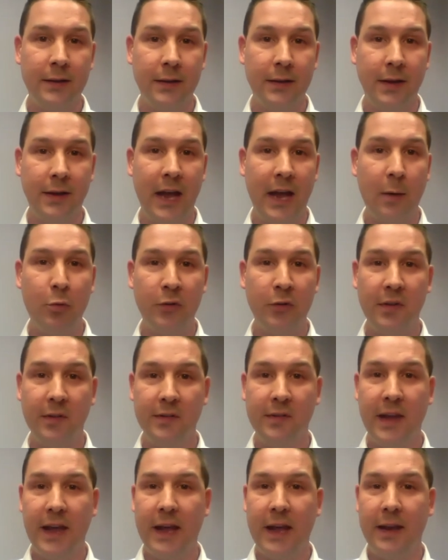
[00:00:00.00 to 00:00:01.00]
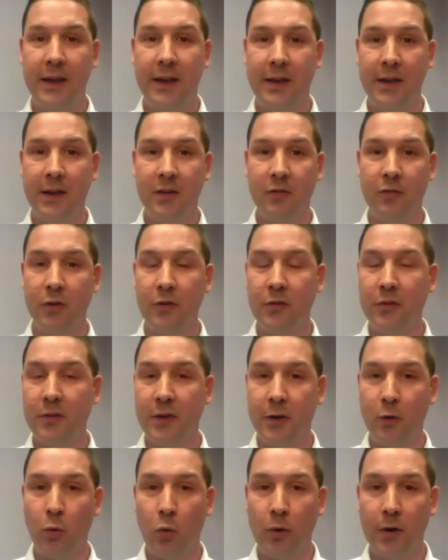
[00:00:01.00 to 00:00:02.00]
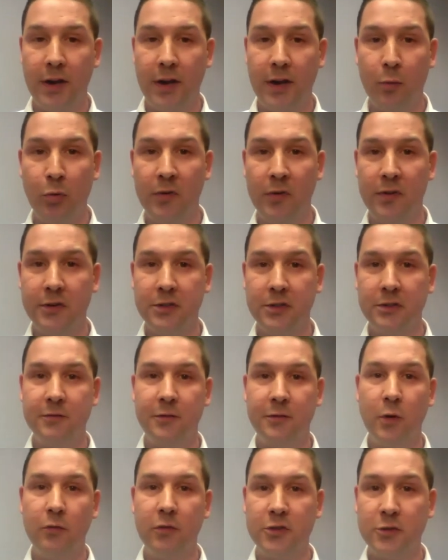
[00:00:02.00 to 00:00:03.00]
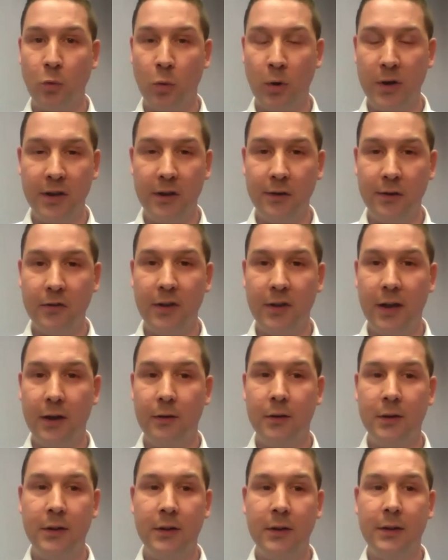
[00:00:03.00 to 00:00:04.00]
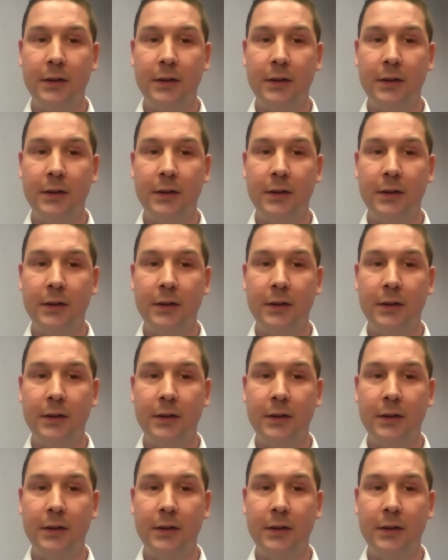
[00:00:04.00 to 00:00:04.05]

Appleton's had a diversity coordinator position for over 20 years now.